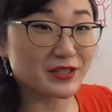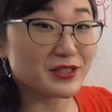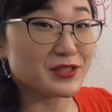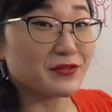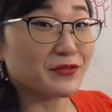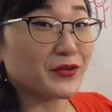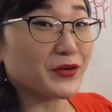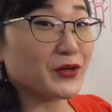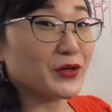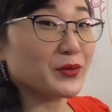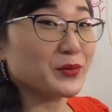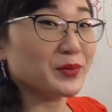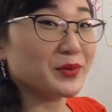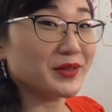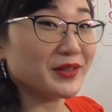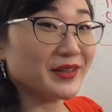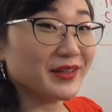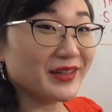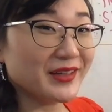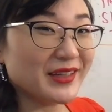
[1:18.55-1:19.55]
this verb.
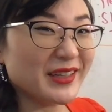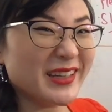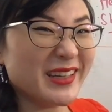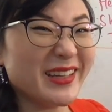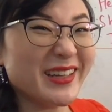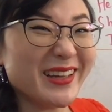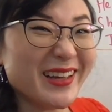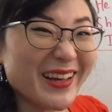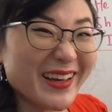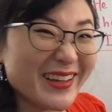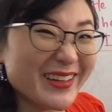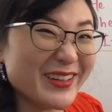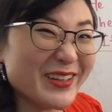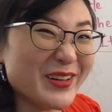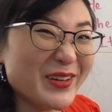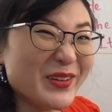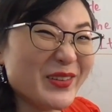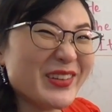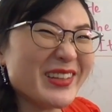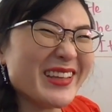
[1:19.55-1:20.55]
I
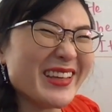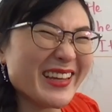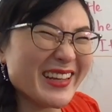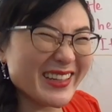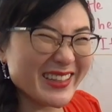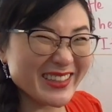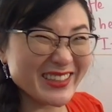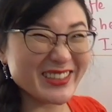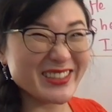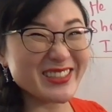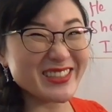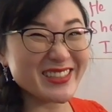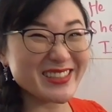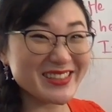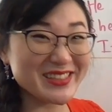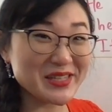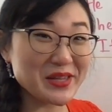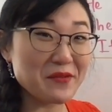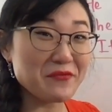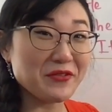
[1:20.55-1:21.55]
know, English is
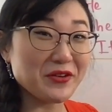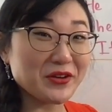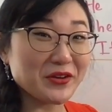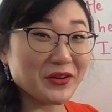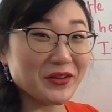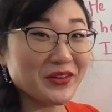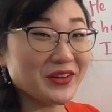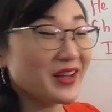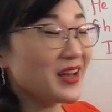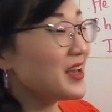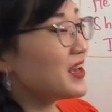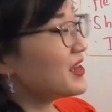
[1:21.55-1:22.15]
difficult.